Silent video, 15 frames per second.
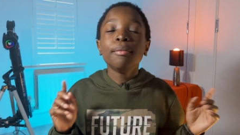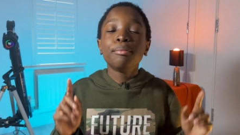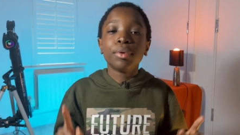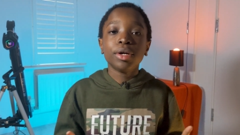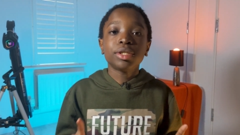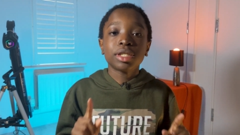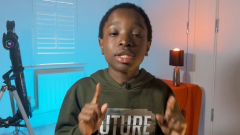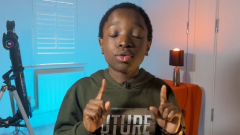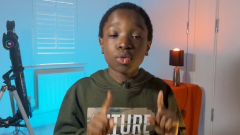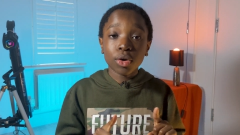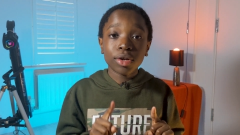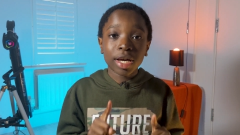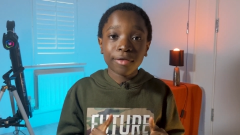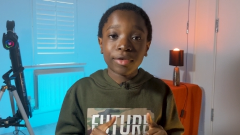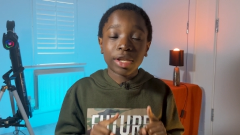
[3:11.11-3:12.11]
but it
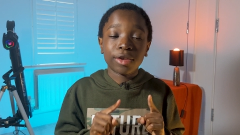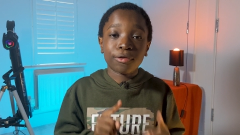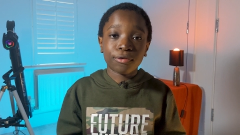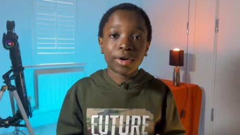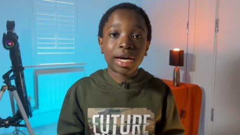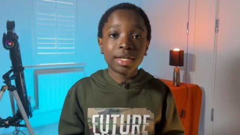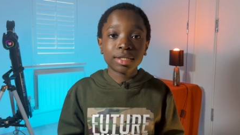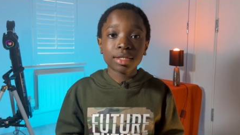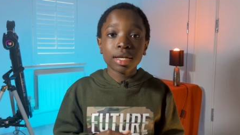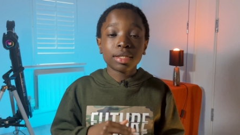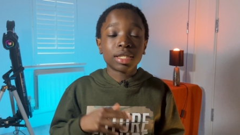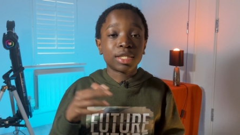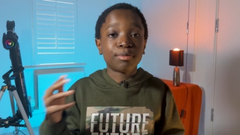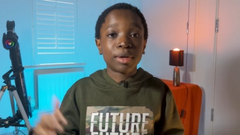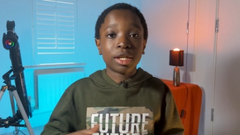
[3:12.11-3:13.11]
won't have any fans
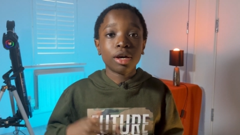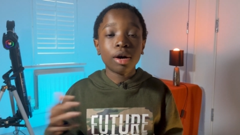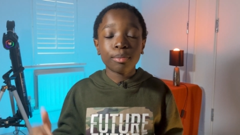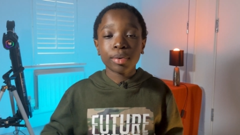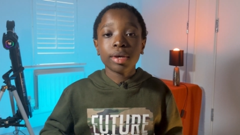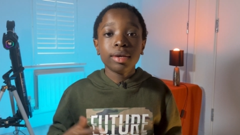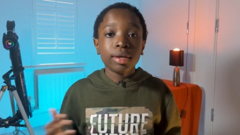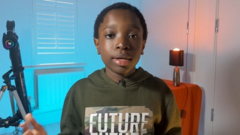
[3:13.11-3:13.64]
to spin up